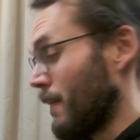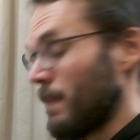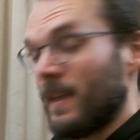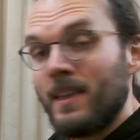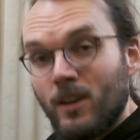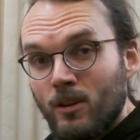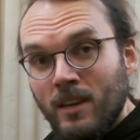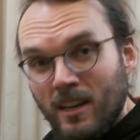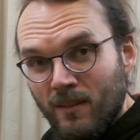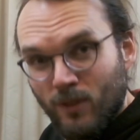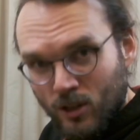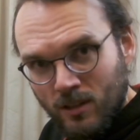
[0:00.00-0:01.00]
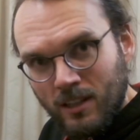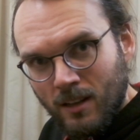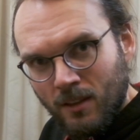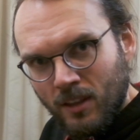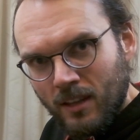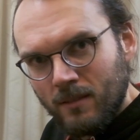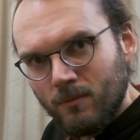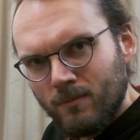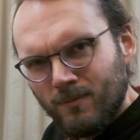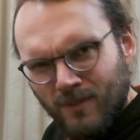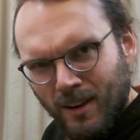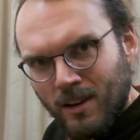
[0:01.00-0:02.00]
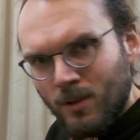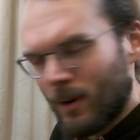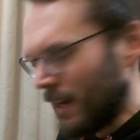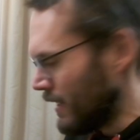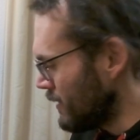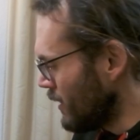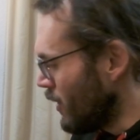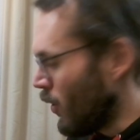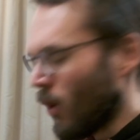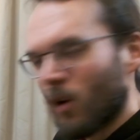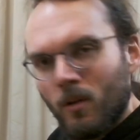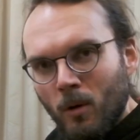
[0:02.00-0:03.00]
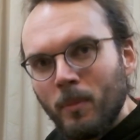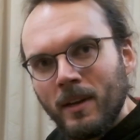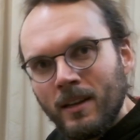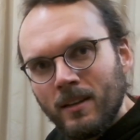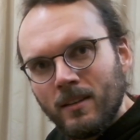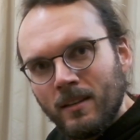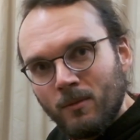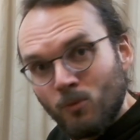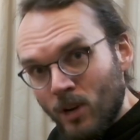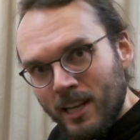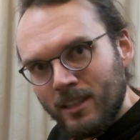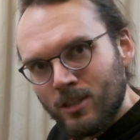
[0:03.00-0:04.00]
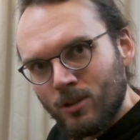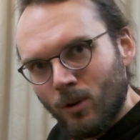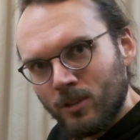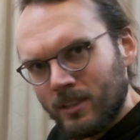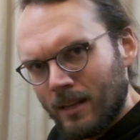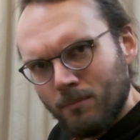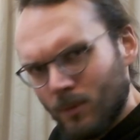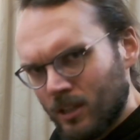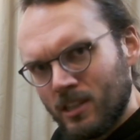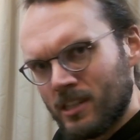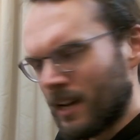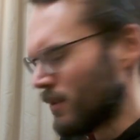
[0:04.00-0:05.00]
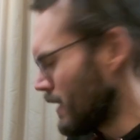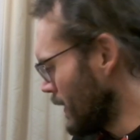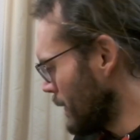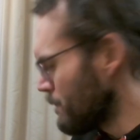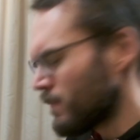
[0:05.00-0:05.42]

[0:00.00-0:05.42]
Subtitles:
either you hear virtually nothing, very quiet, or it will be really distorted and muddy sounding.